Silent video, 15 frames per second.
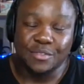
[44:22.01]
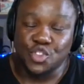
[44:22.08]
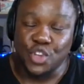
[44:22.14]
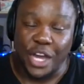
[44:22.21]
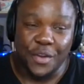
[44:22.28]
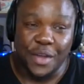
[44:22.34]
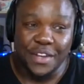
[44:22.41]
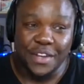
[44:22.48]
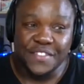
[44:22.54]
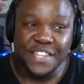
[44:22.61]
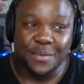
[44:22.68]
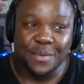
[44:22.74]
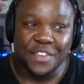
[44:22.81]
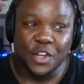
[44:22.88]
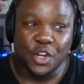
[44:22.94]
try to
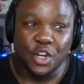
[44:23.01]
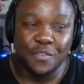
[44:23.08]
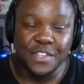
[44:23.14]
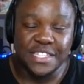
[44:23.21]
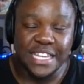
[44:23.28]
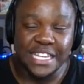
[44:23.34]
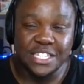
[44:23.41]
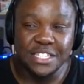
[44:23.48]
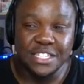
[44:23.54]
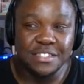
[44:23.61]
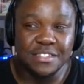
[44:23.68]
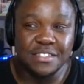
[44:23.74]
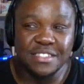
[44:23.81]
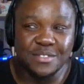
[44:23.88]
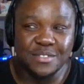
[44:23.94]
understand what the
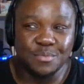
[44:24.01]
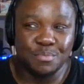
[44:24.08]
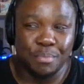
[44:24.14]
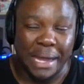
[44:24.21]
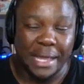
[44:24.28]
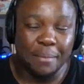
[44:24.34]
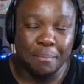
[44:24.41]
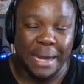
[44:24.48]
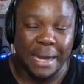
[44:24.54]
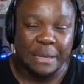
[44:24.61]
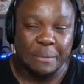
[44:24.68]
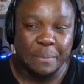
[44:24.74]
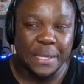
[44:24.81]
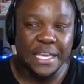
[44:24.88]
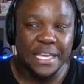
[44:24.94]
conversation
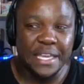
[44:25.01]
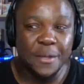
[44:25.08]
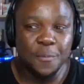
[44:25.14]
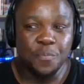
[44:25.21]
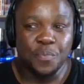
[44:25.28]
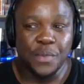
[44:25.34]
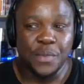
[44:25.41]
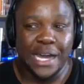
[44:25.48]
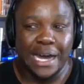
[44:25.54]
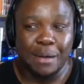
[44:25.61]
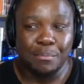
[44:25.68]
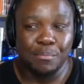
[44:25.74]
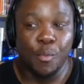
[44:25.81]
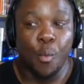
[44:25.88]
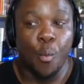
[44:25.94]
might be,
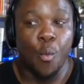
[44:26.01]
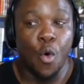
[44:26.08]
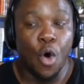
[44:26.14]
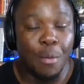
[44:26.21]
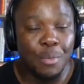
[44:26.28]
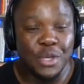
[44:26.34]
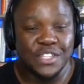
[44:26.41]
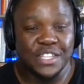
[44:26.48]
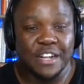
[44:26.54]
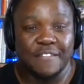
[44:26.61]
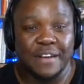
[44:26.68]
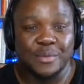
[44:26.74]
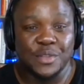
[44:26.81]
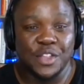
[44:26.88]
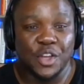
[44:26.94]
warm yourself
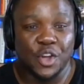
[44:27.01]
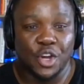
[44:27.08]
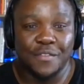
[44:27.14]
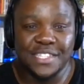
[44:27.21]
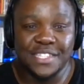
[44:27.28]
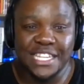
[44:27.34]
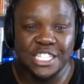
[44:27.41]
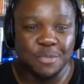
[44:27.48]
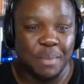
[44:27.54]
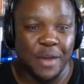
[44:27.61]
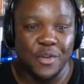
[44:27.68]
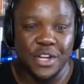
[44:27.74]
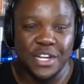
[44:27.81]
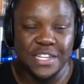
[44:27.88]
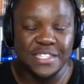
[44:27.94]
out to the conversation by
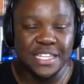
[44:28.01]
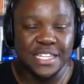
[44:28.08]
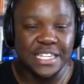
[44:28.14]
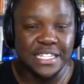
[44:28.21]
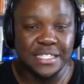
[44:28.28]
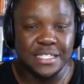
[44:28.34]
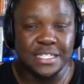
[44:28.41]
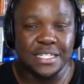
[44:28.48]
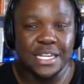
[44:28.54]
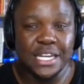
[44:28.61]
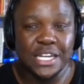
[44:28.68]
rehearsing it.